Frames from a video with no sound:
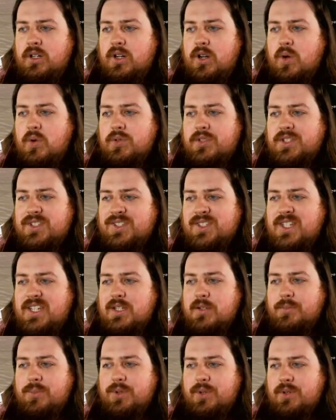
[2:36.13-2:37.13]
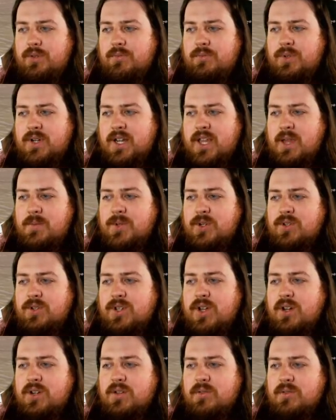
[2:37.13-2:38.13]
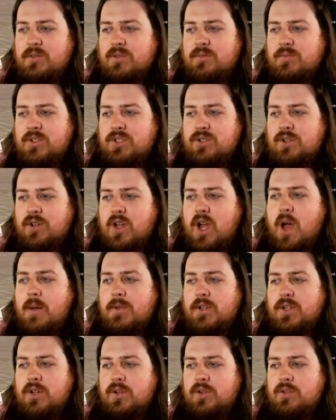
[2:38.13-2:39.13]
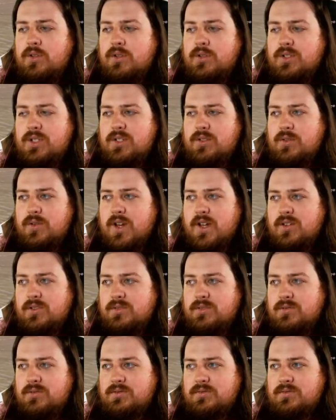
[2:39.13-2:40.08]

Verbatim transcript: Oh, snip! But I came here to talk to Mr. Kamado. See you around.